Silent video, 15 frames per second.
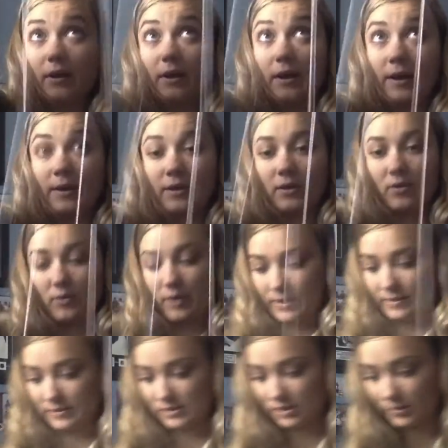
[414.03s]
I can go hang
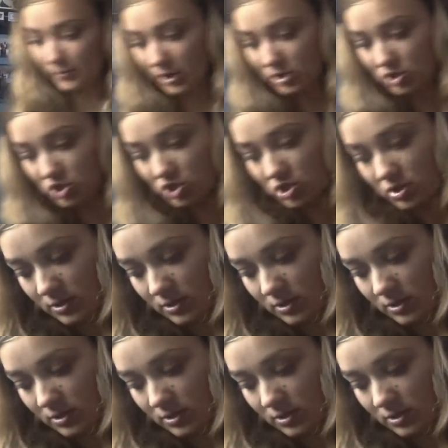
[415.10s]
this on a branch.